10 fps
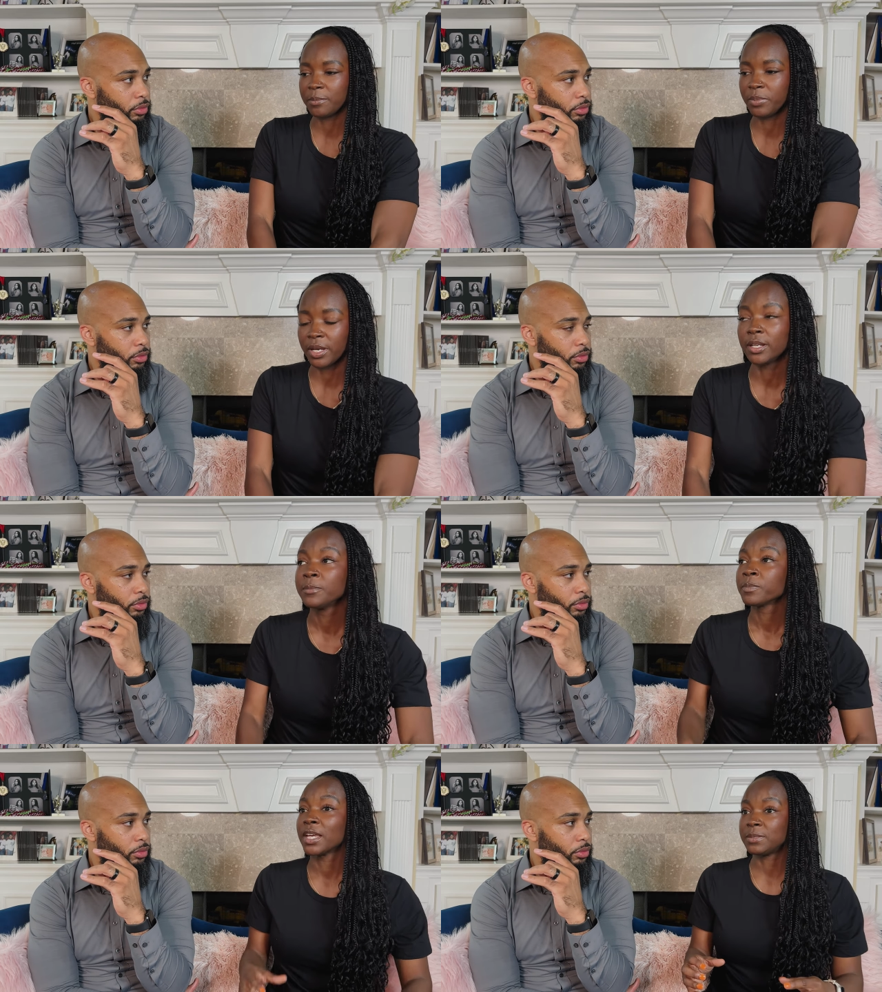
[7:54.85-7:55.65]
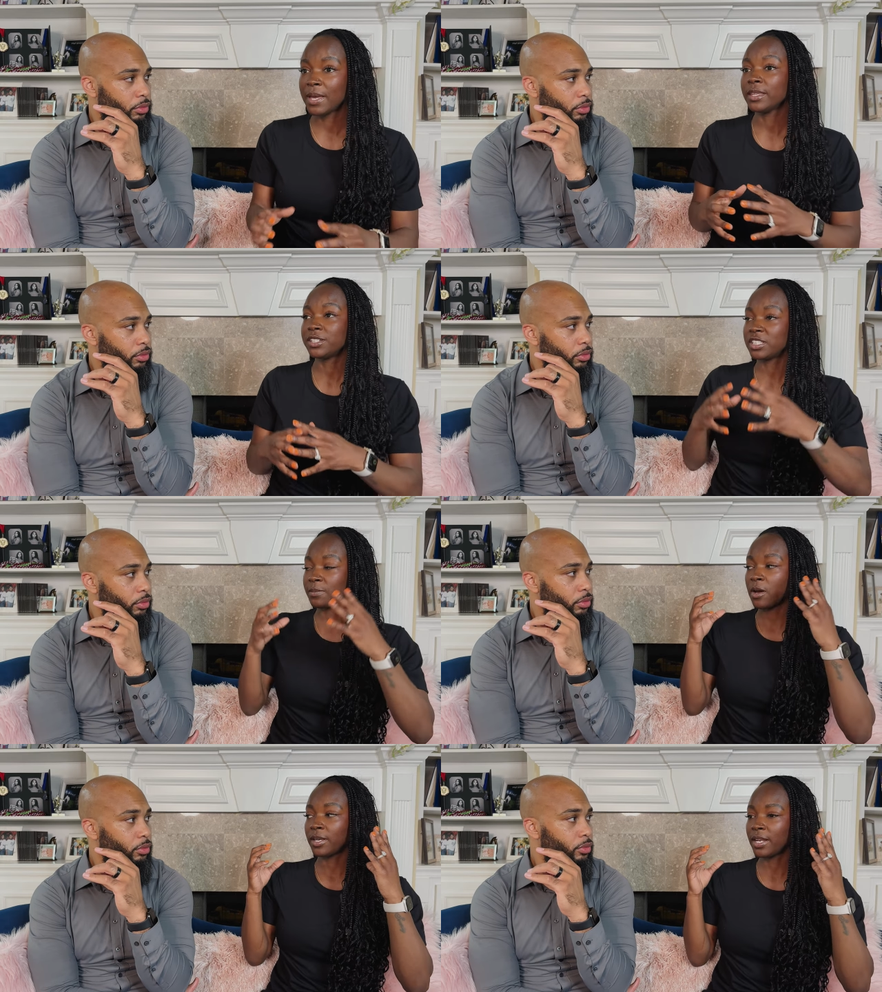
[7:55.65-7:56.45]
Speaker 1: But it's mainly just
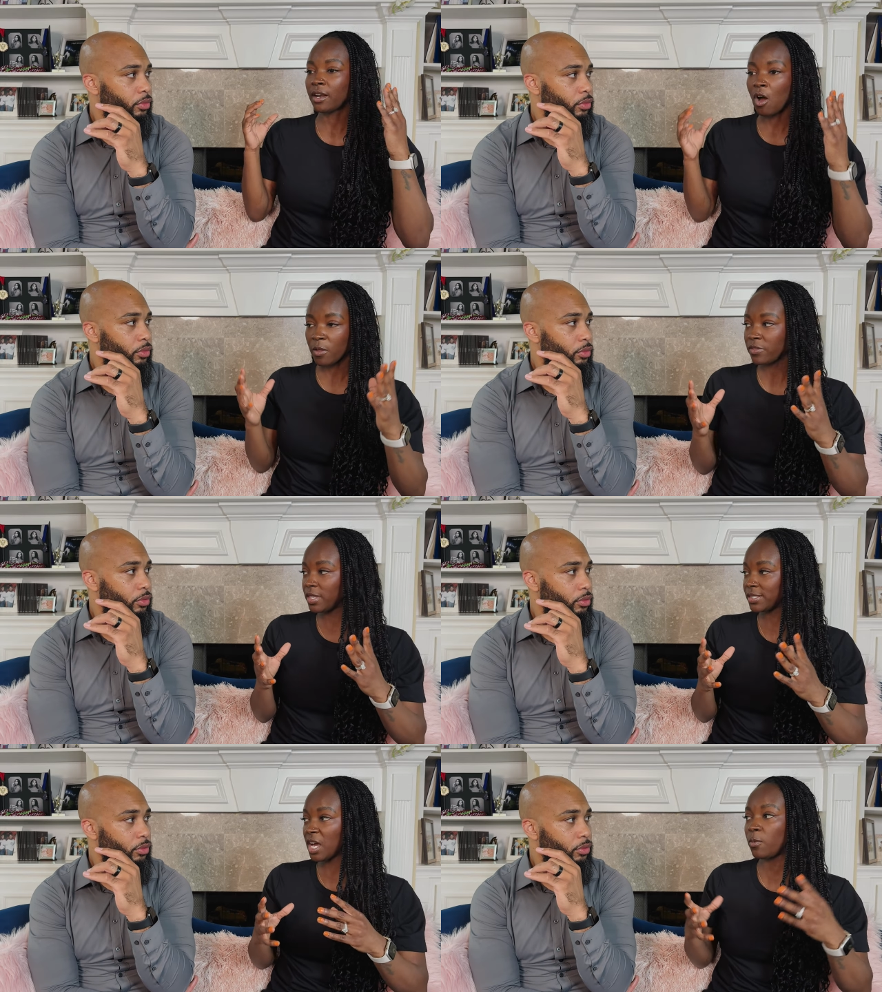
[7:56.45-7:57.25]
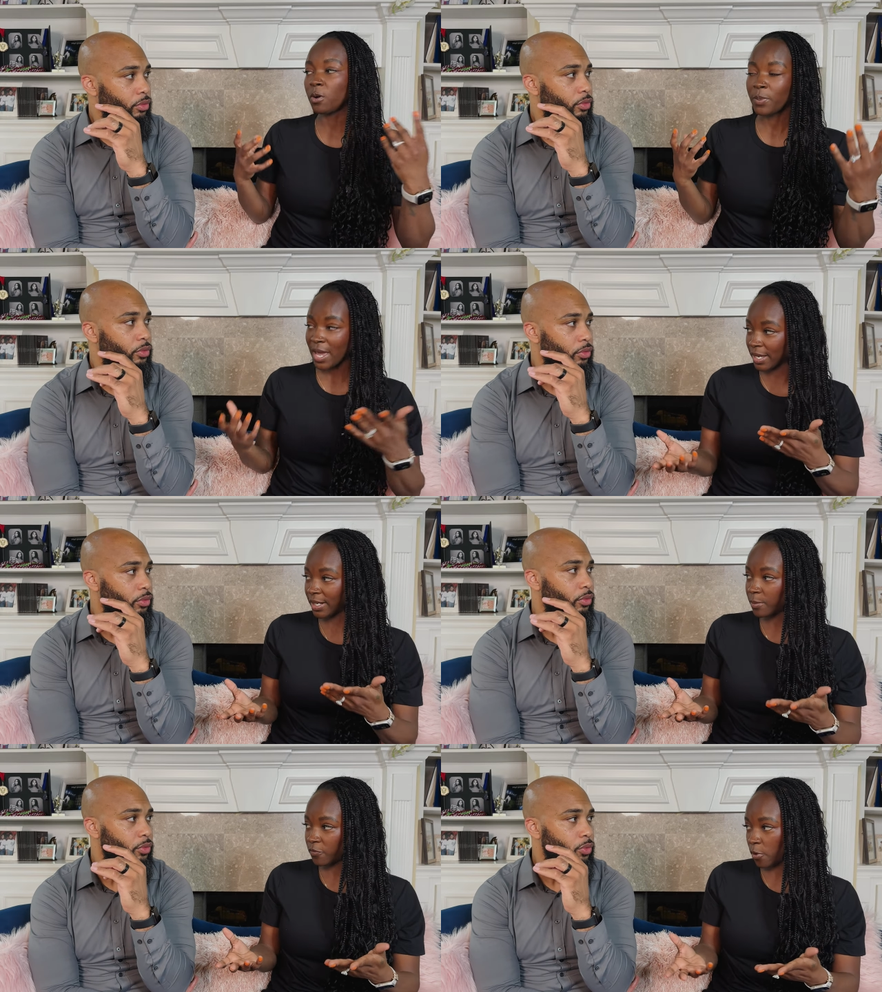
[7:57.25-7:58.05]
about getting all the things out. We'll pack it
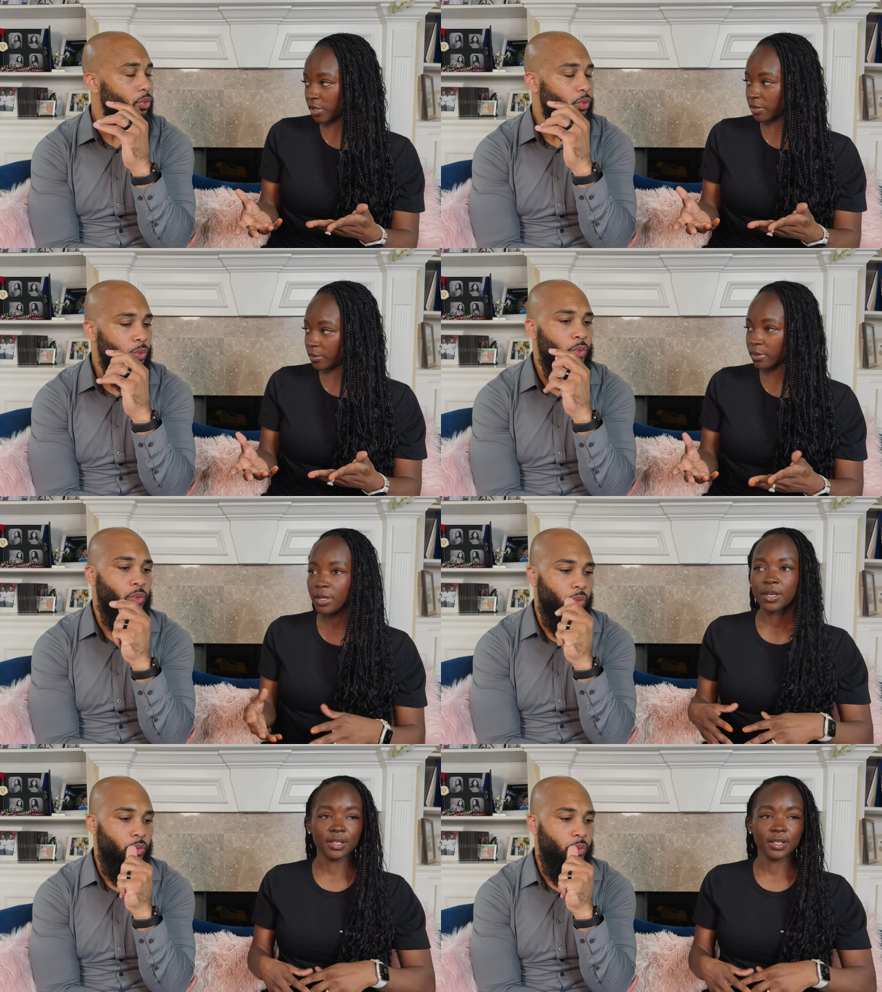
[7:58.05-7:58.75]
up for you. Mm.